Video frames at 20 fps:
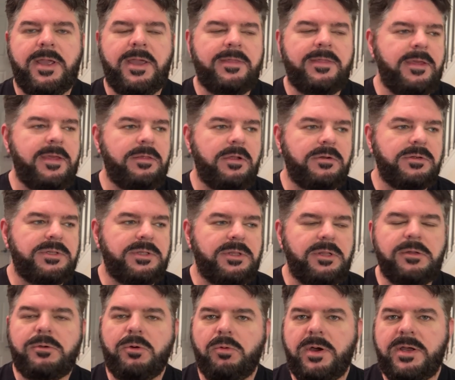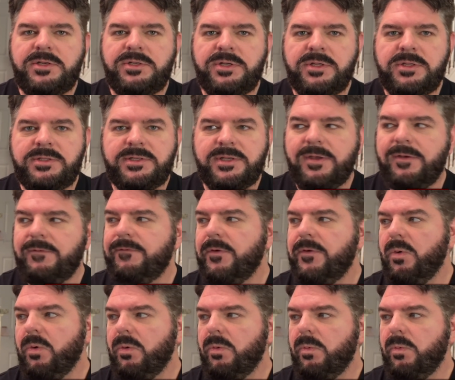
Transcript: And then there's the questions of